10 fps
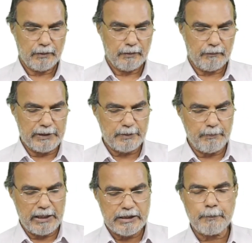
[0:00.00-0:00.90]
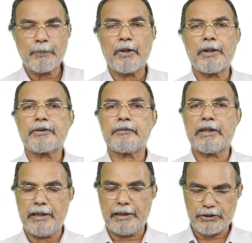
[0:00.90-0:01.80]
What is a major product of the
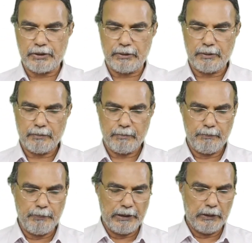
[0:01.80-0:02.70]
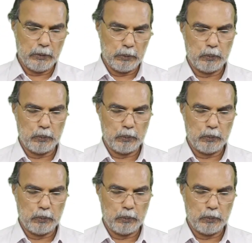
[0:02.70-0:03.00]
reaction below?